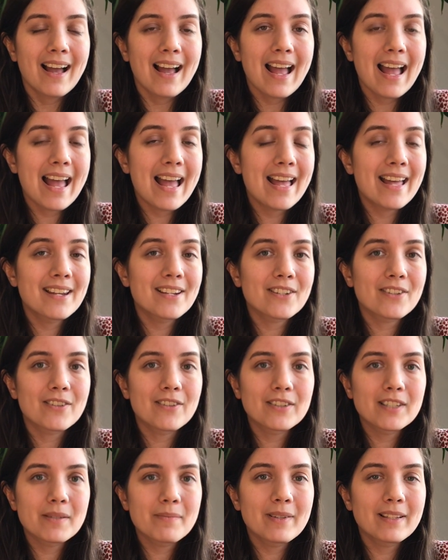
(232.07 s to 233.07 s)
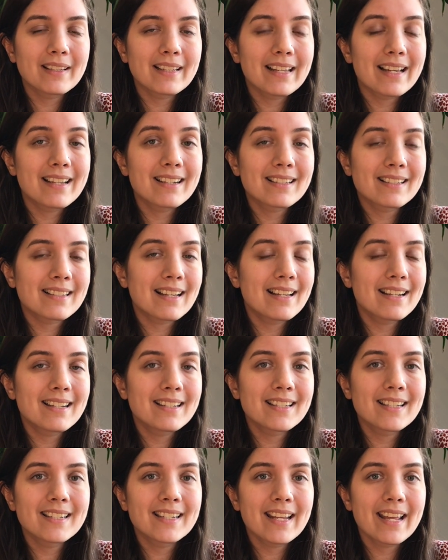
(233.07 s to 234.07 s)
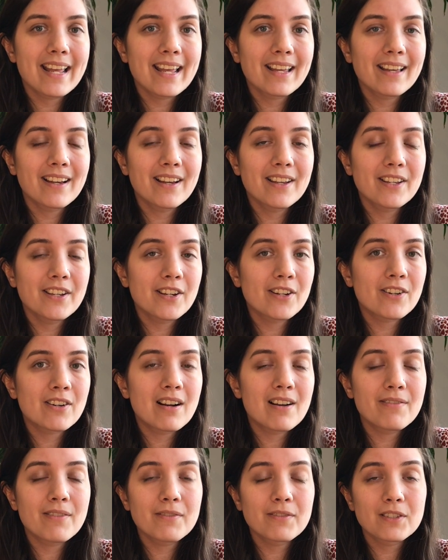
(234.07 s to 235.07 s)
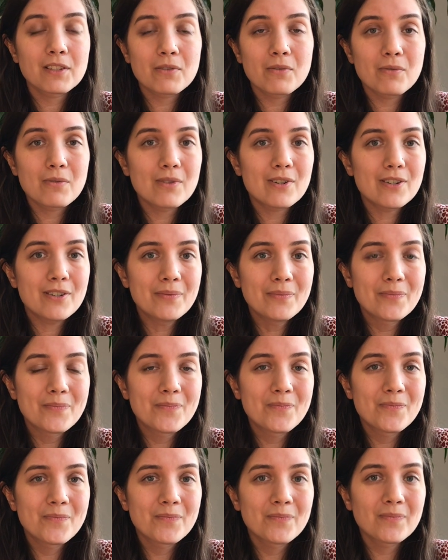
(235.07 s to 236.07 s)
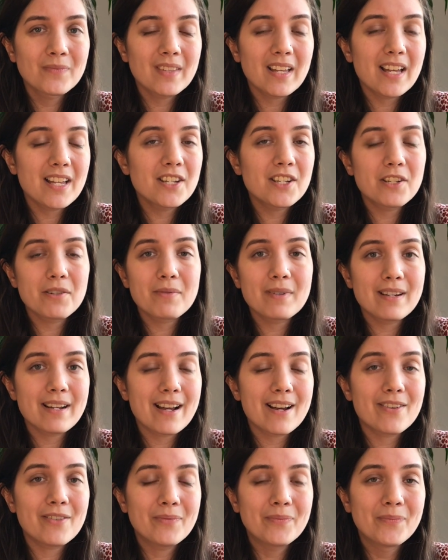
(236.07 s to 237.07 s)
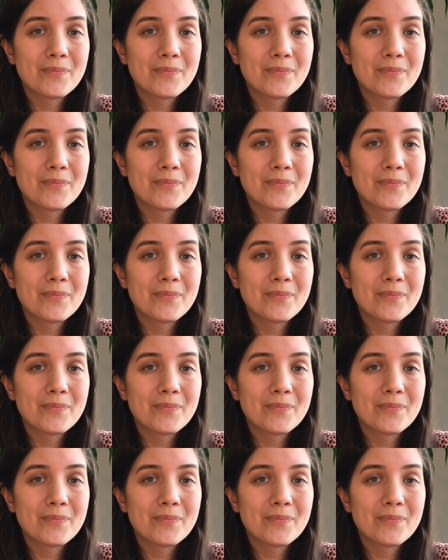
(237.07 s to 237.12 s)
and ultimately I decided to take a year off of school and do it now.